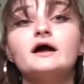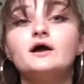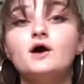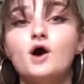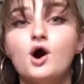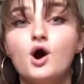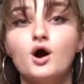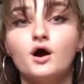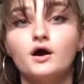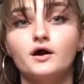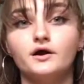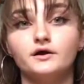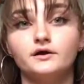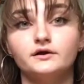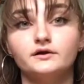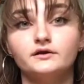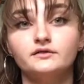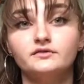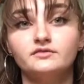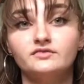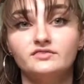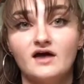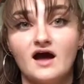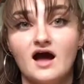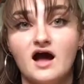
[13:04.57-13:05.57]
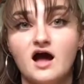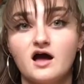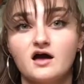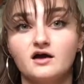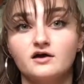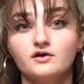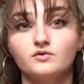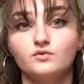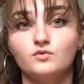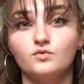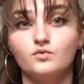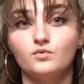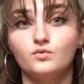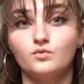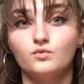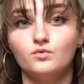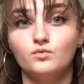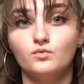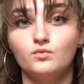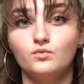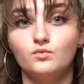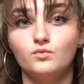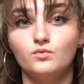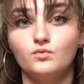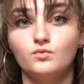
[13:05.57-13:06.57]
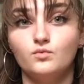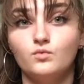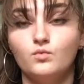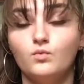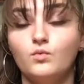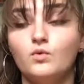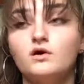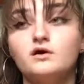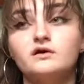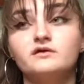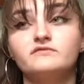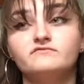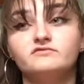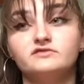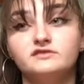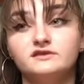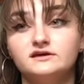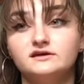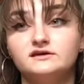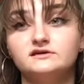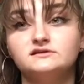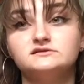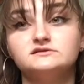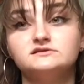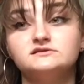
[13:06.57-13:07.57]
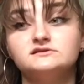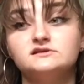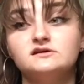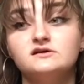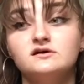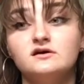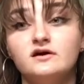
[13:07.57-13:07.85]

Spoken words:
heart that one of these